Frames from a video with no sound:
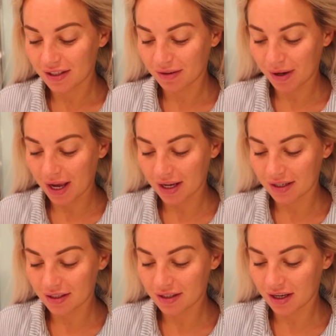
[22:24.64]
We
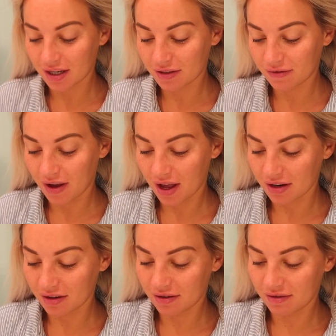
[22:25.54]
had such
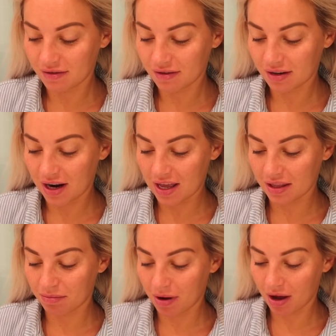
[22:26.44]
fun at
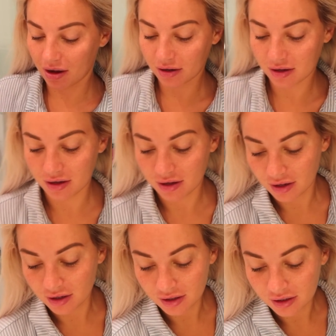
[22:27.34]
the park
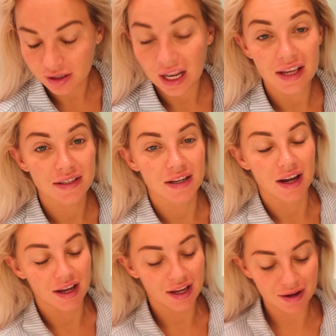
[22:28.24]
last
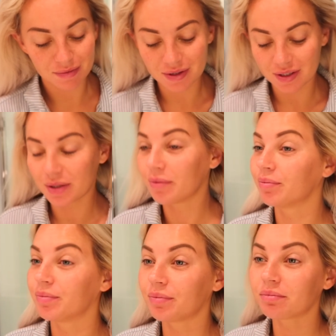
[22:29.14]
night. It was
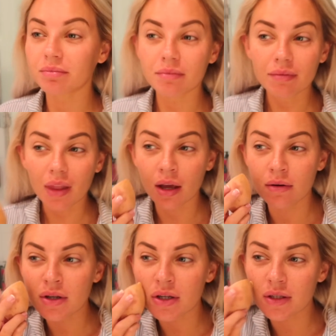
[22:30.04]

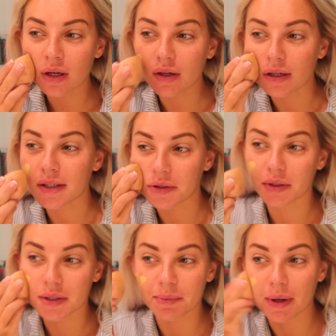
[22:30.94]
just so nice to
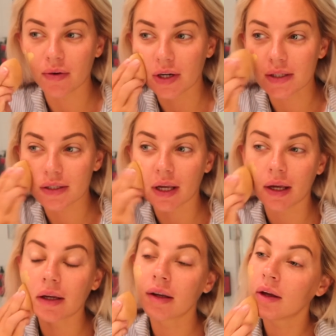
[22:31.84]
experience
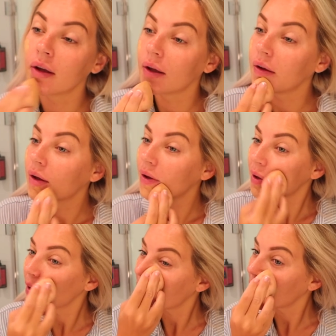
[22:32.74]
it
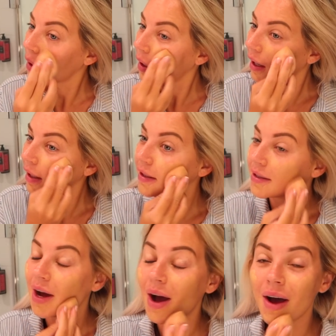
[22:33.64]
in the
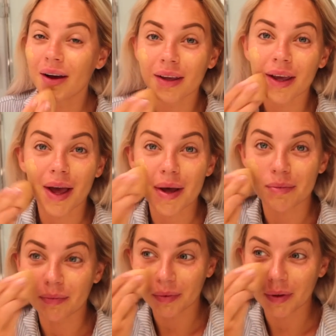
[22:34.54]
dark.
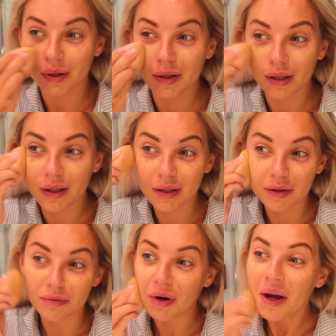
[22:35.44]

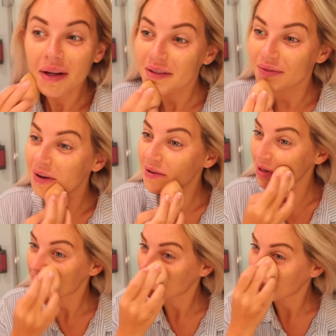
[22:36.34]
The rides felt
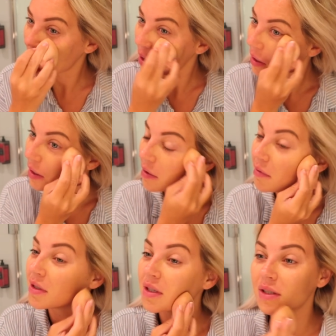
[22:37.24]
different. It
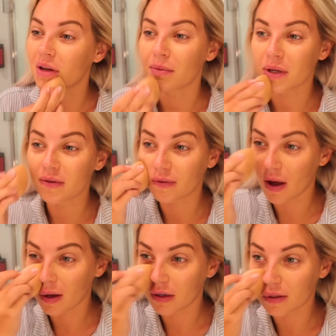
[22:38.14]
was just so much
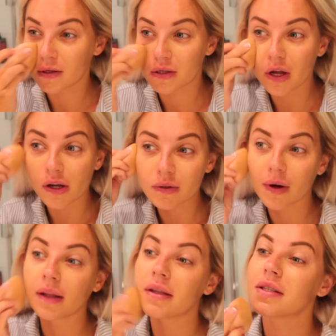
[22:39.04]
fun. The stars
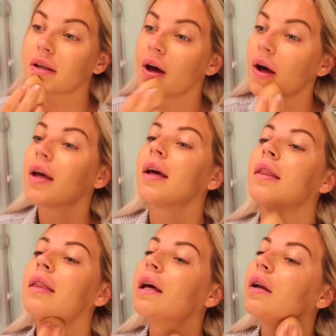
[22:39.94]
were out in the sky,
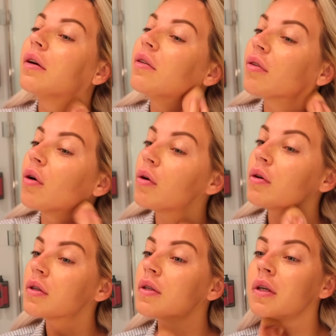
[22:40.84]
and then of
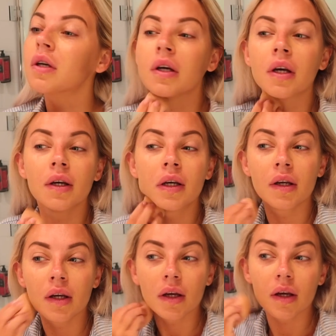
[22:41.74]
course
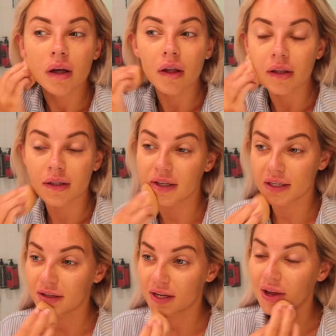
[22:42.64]
the
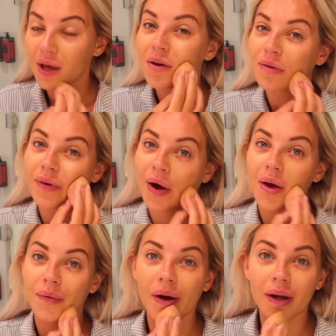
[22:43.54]
Disney
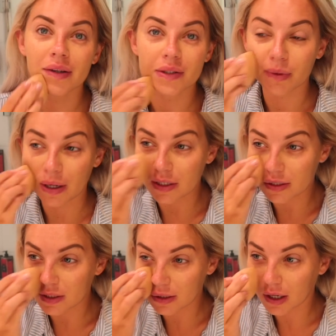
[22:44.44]
fireworks,
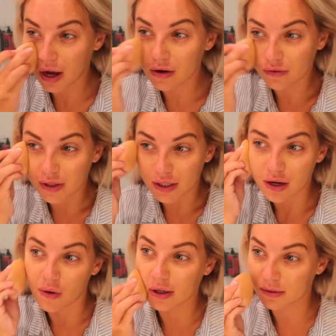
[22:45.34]
which kind of need
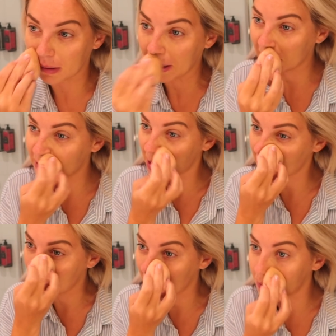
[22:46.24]
no explanation, I
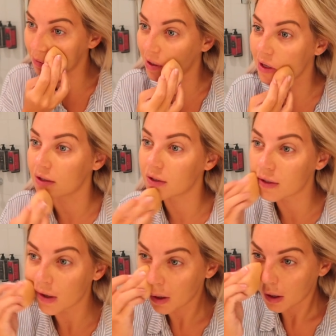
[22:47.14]
think,
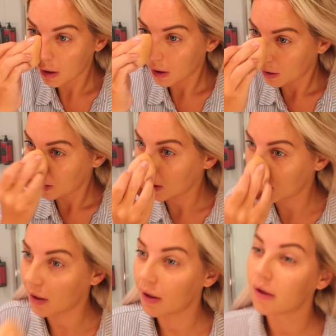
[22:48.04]
because
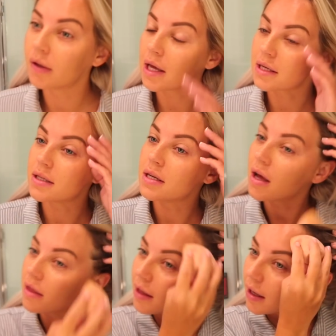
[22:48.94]
there's
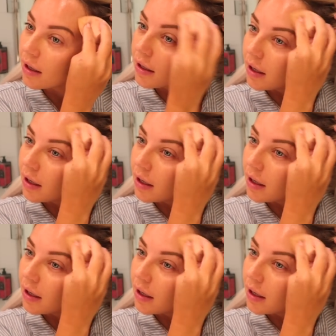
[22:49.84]
nothing